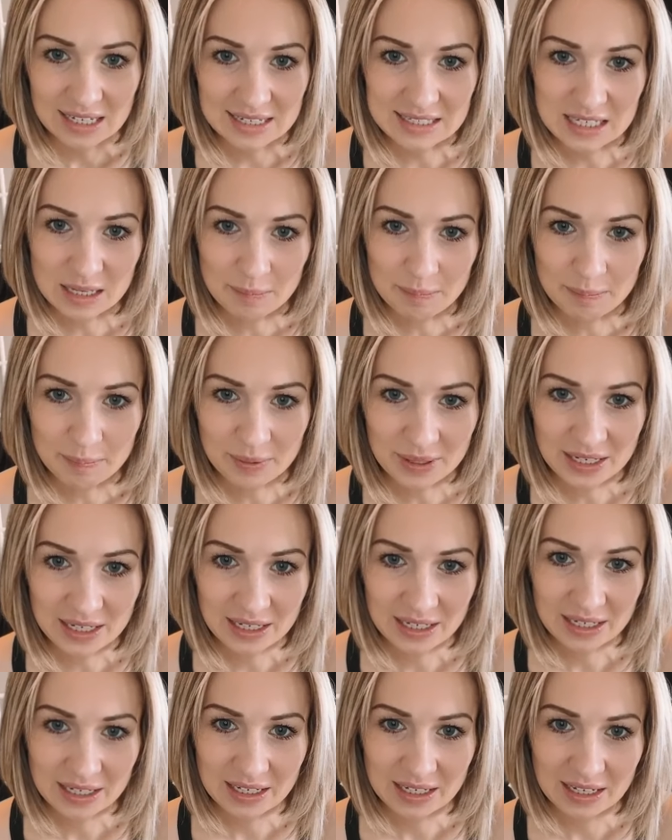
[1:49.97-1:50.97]
is it
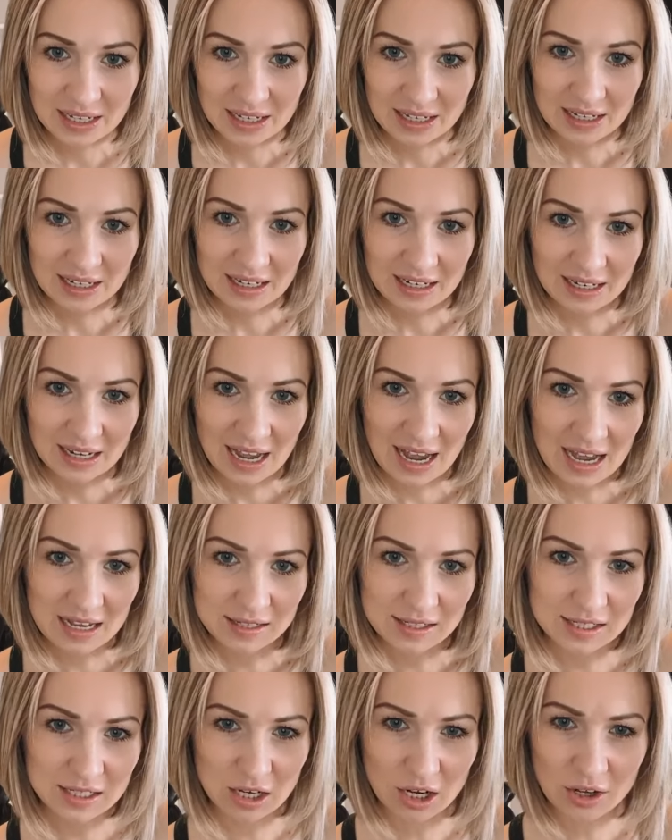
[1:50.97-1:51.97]
B
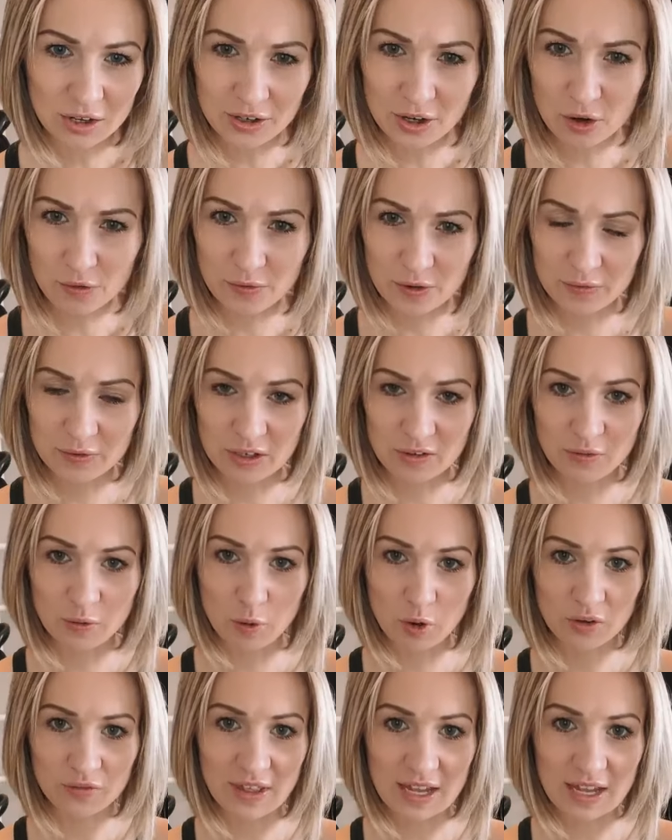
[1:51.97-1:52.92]
Castaldo 54?